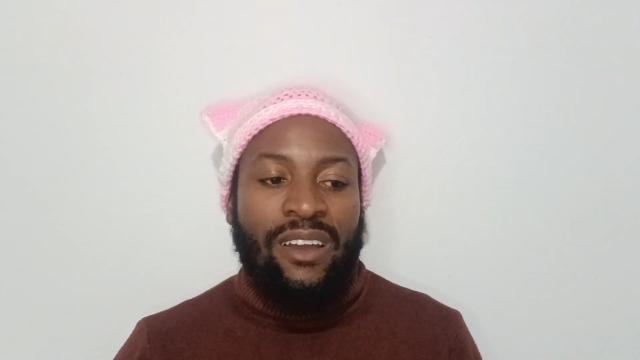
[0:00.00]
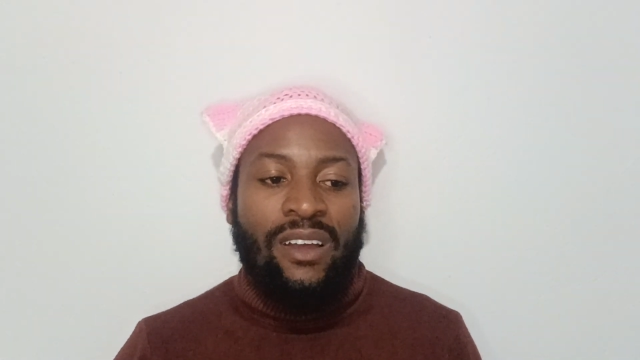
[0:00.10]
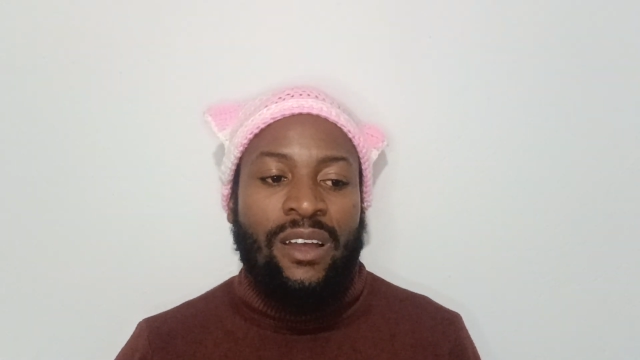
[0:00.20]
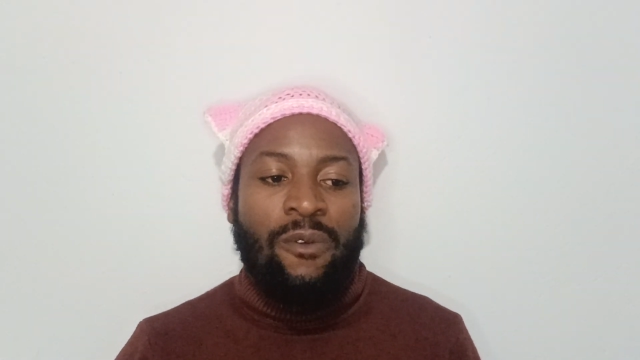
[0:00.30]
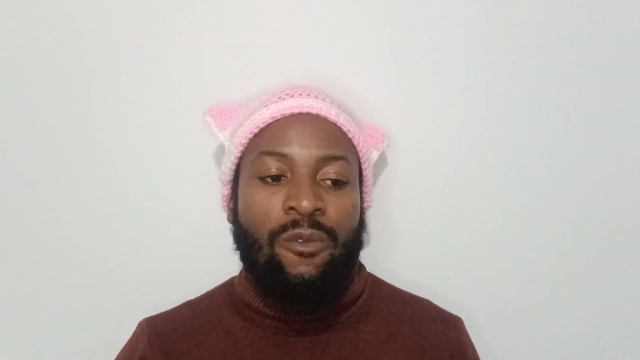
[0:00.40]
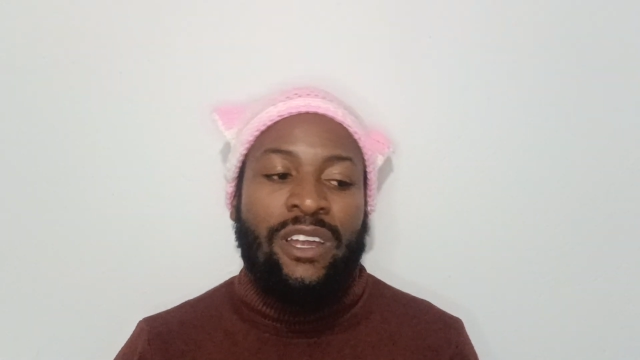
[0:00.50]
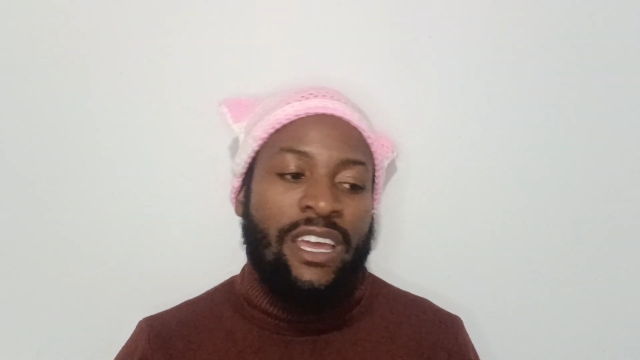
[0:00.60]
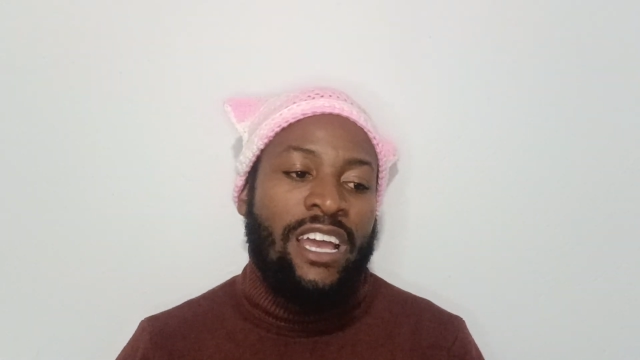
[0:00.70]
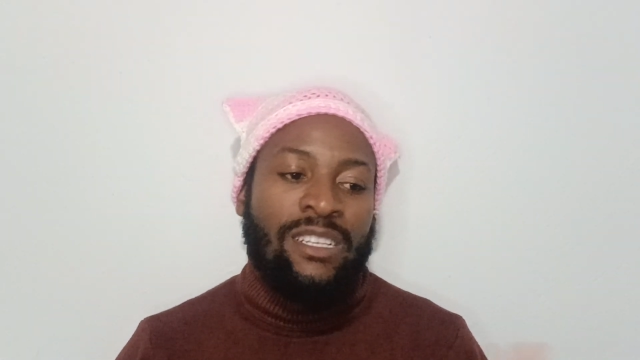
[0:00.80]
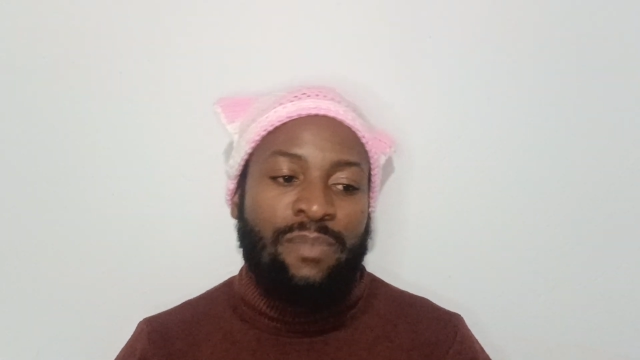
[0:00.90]
What
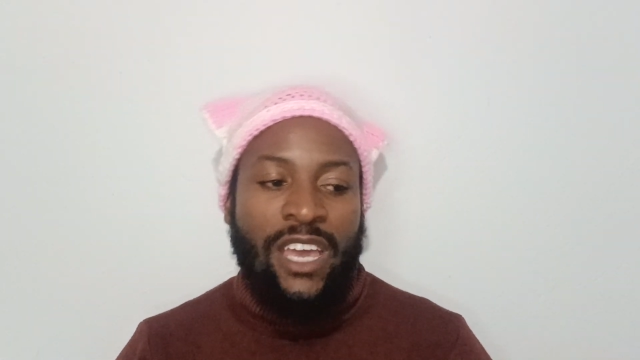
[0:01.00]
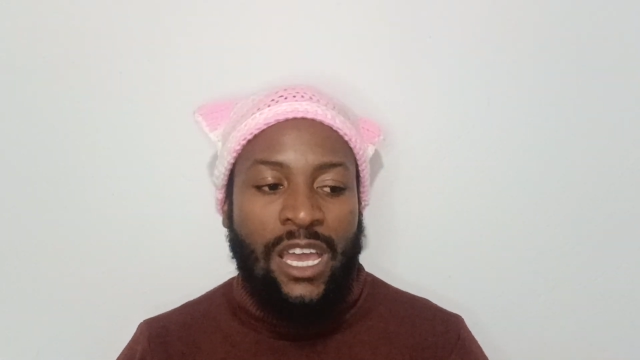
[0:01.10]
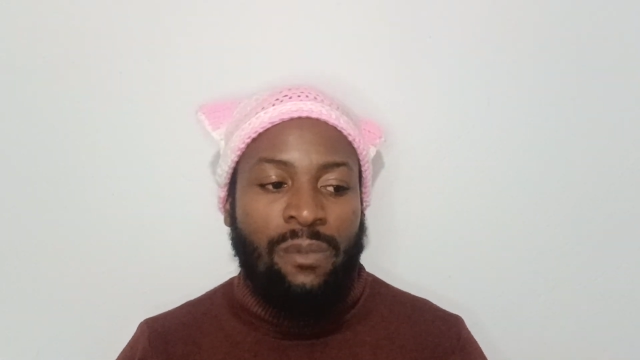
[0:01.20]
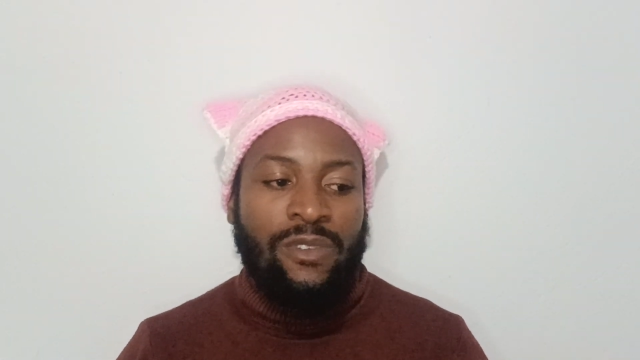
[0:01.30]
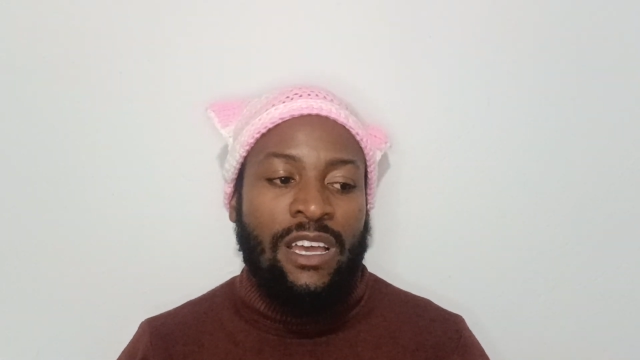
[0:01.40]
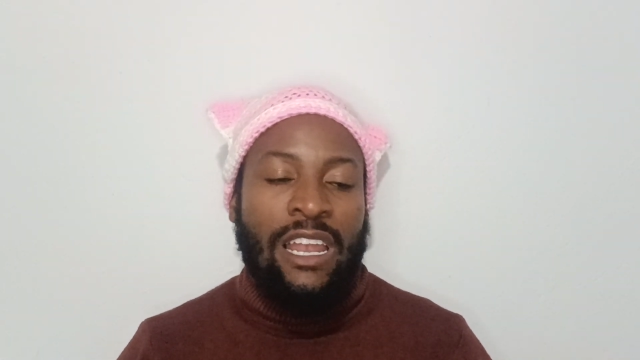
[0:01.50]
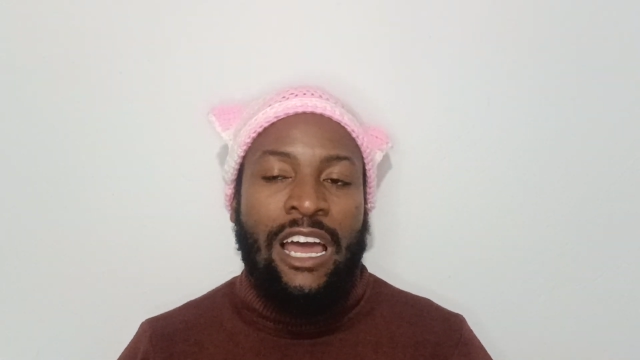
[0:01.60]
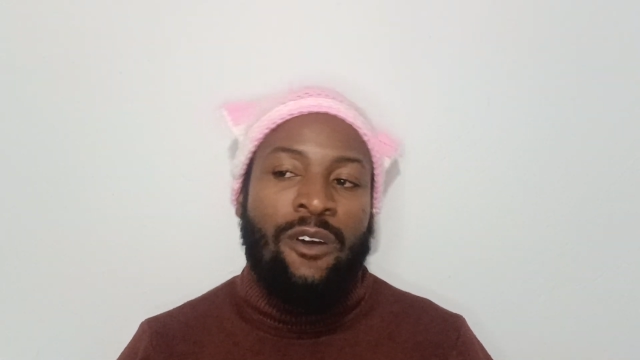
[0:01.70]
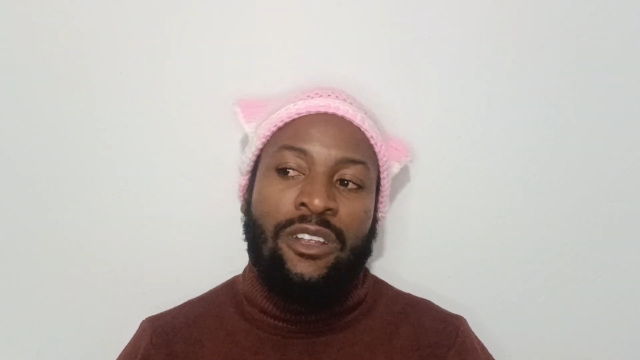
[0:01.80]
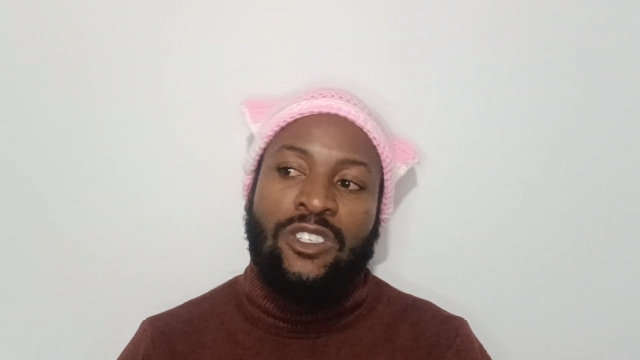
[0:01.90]
has perhaps
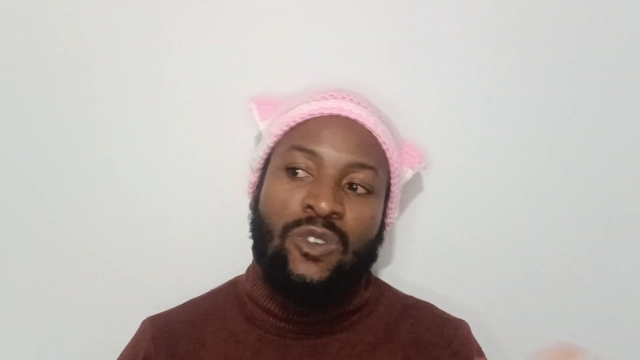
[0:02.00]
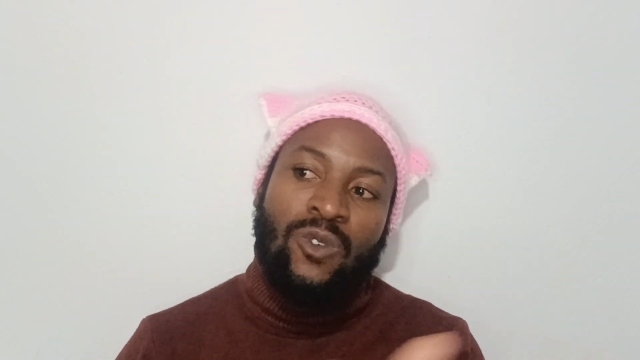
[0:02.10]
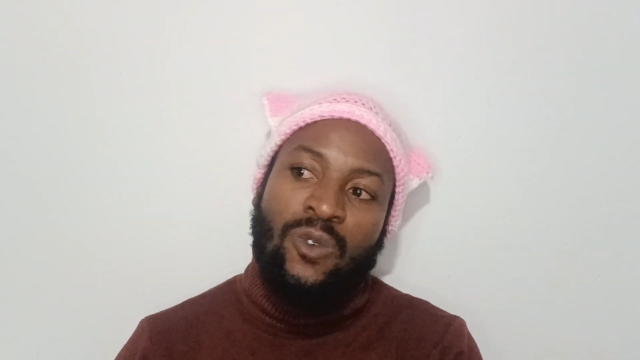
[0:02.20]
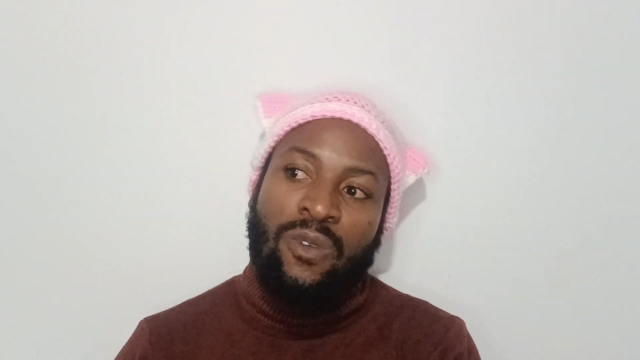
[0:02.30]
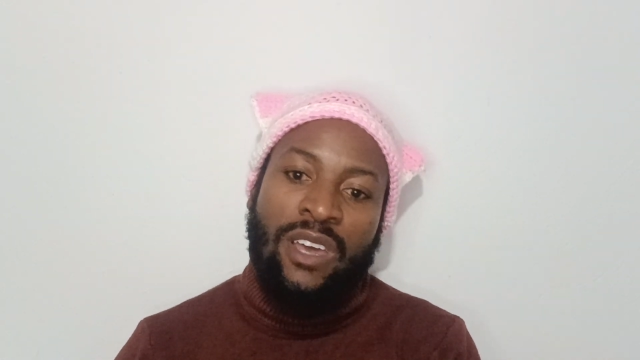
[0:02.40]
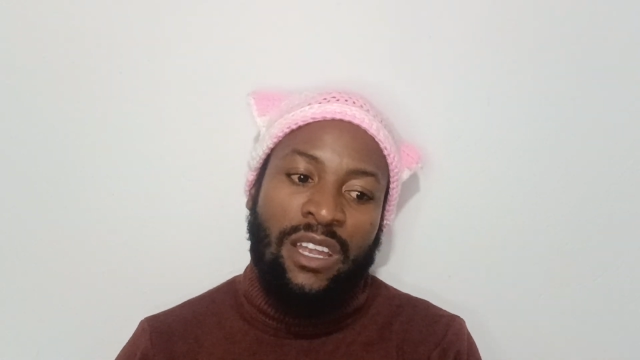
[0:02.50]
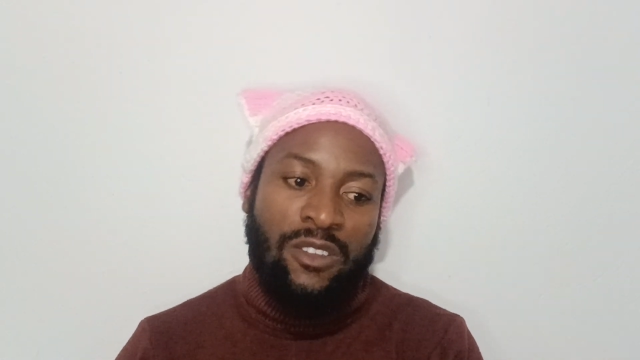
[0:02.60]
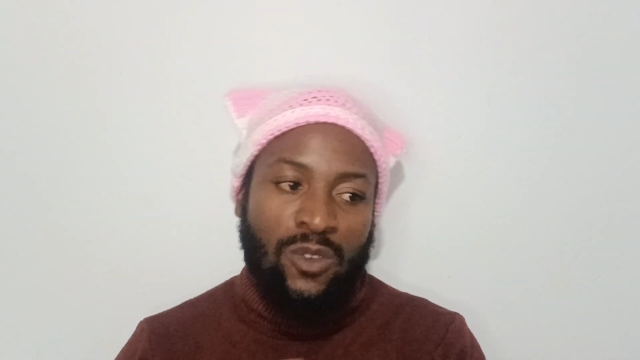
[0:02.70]
allowed us to do that